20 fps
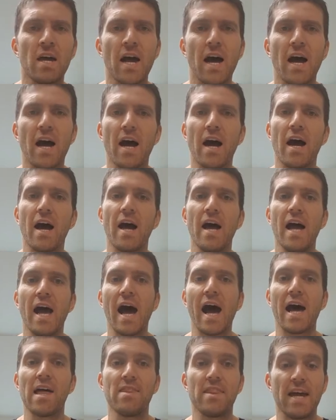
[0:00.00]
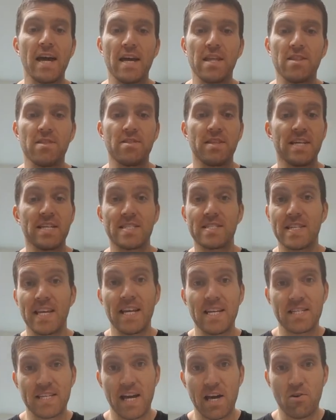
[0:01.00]
and then these
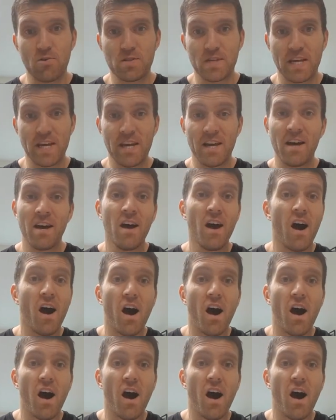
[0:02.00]
tea towels here